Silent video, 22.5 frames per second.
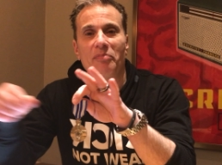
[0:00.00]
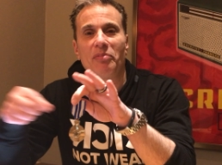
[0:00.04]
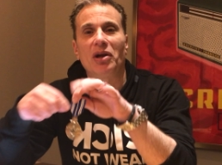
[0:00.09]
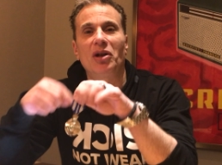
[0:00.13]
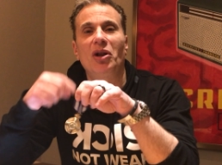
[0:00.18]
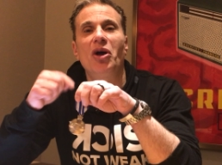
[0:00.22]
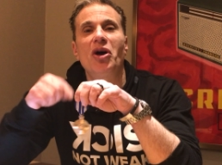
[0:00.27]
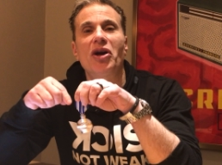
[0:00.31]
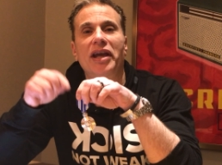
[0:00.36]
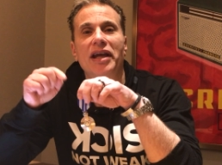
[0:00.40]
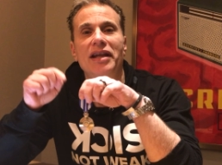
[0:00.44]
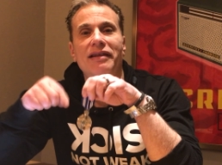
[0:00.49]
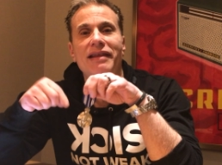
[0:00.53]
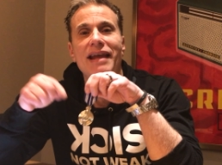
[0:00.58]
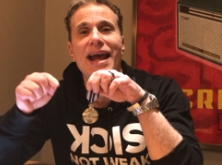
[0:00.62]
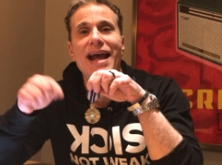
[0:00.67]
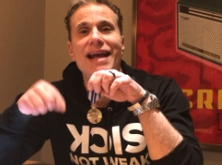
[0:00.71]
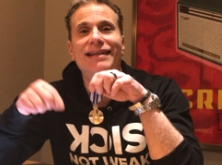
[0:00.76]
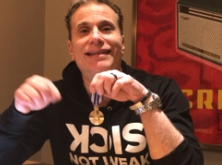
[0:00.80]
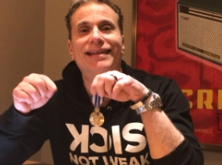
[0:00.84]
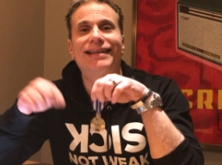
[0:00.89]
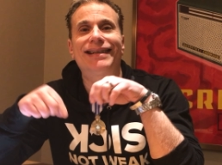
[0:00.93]
But look at
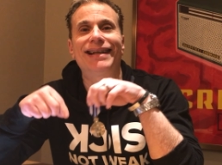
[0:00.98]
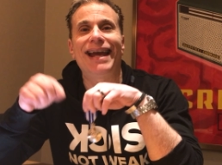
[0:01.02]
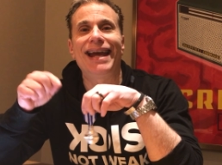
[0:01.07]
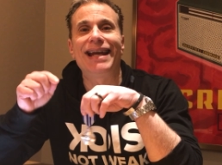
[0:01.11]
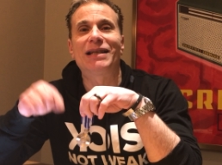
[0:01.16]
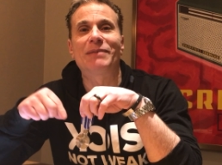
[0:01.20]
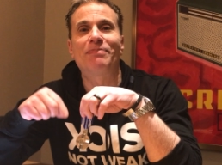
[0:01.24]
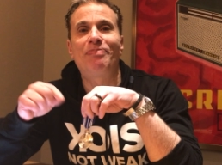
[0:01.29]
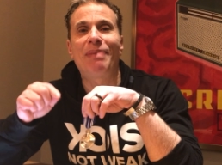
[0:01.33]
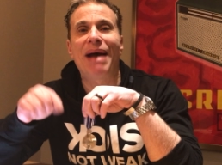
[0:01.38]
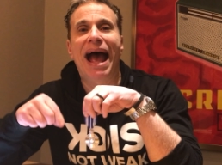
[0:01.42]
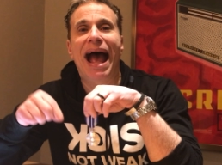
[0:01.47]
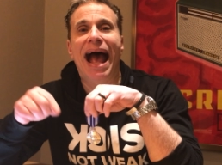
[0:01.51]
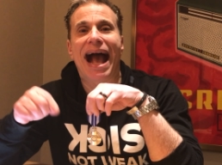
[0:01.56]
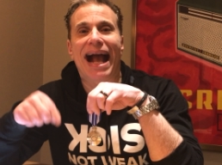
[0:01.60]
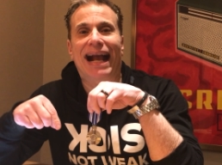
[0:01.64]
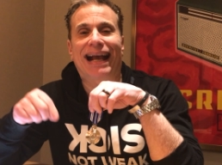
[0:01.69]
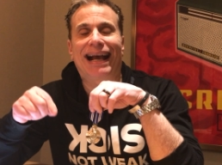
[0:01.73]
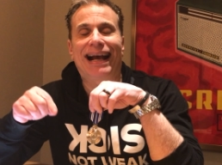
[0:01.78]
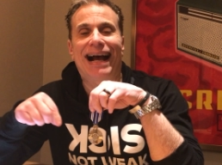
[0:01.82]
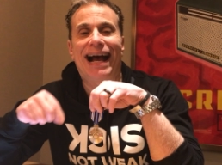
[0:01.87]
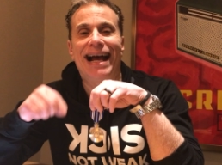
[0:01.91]
this. It's
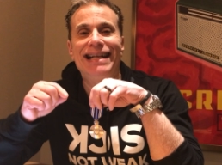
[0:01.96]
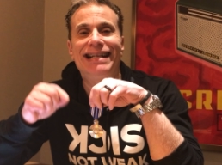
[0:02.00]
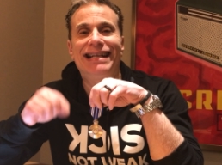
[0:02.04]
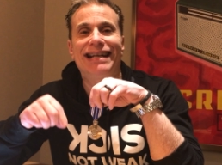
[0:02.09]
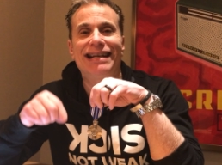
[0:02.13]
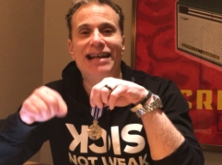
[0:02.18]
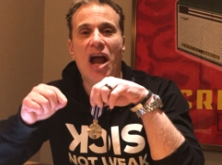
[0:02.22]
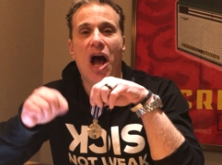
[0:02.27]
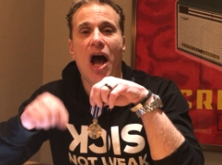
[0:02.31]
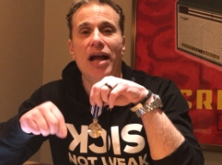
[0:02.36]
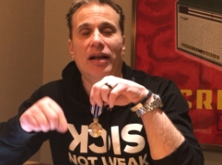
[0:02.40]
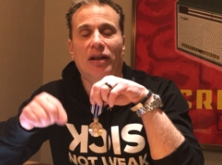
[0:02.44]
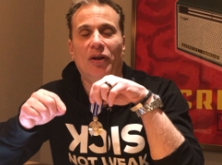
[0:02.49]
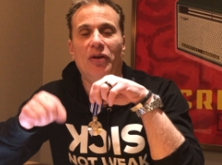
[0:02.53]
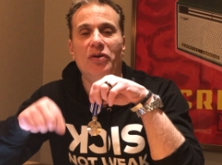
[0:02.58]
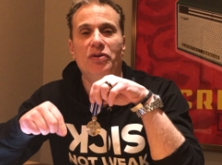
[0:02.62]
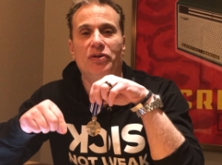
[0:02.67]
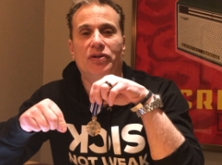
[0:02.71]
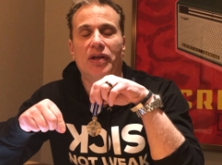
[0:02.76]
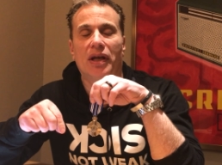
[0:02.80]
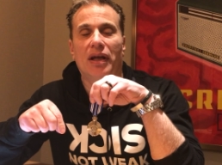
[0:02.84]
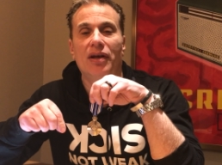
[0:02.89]
back. I did not
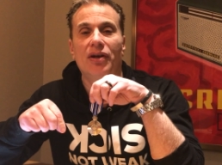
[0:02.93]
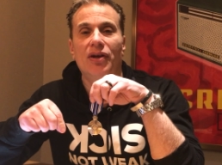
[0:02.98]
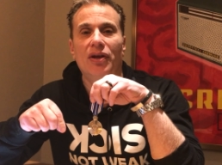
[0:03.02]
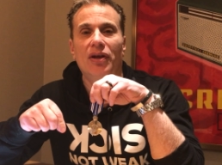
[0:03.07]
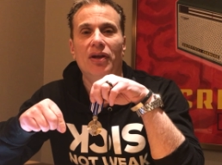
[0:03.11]
lose it.